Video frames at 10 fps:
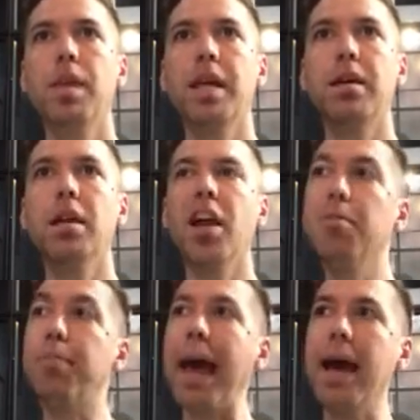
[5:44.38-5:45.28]
like a lot
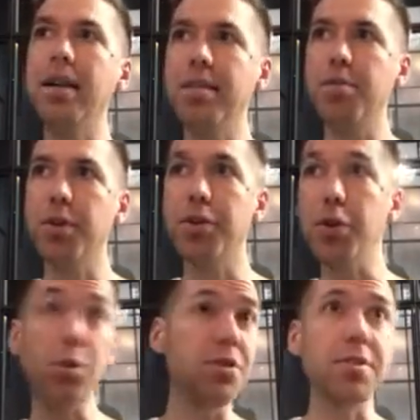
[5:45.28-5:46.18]
of bands with
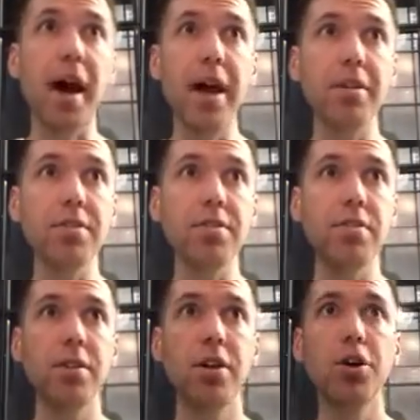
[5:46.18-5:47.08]
new
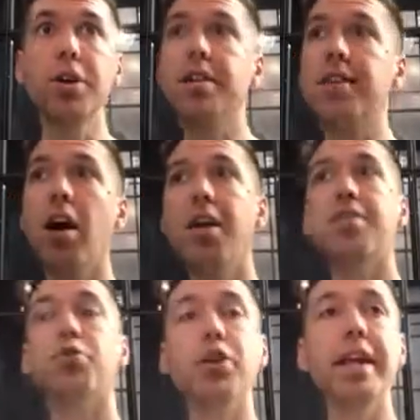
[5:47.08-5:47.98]
styles, you could say, oh,
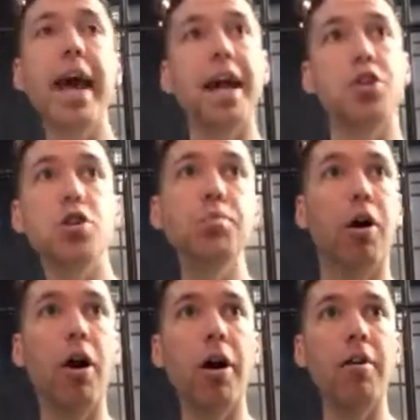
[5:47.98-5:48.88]
that's a really edgy
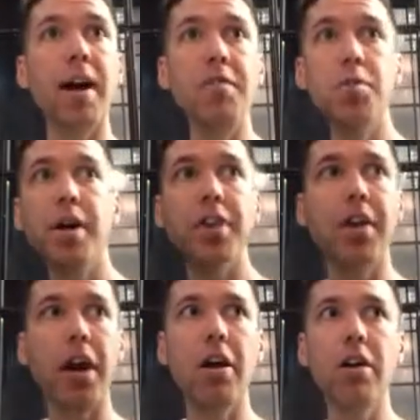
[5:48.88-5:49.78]
bar. Everybody
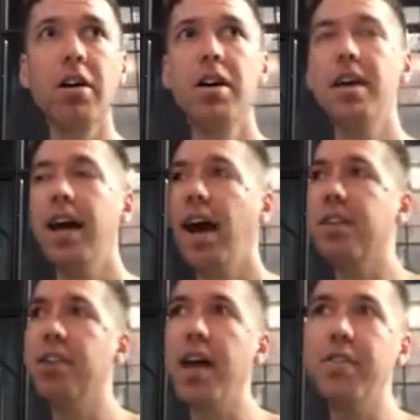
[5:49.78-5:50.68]
there
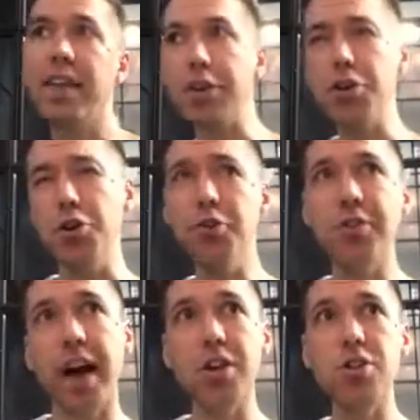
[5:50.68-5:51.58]
has a lot of like new
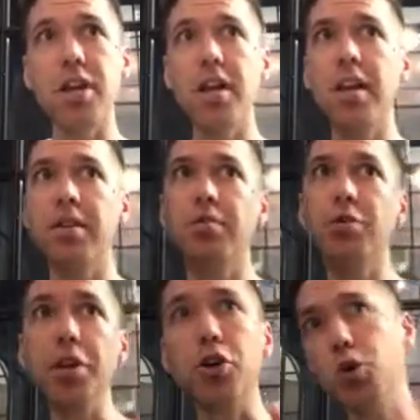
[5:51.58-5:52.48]
fashion and
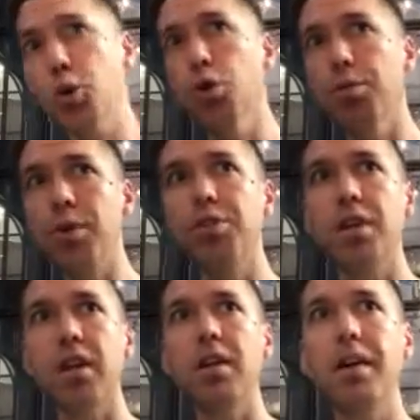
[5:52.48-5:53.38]
really cool
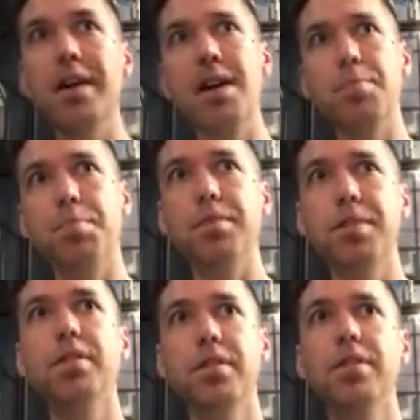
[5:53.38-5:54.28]
music, hip
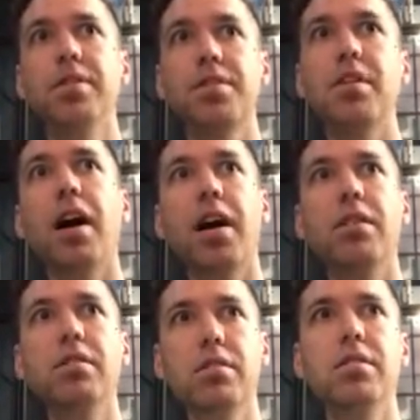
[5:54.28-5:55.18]

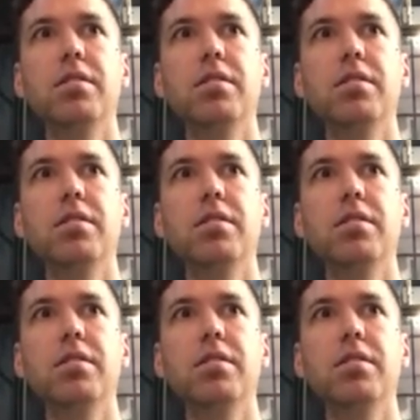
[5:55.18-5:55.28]
style.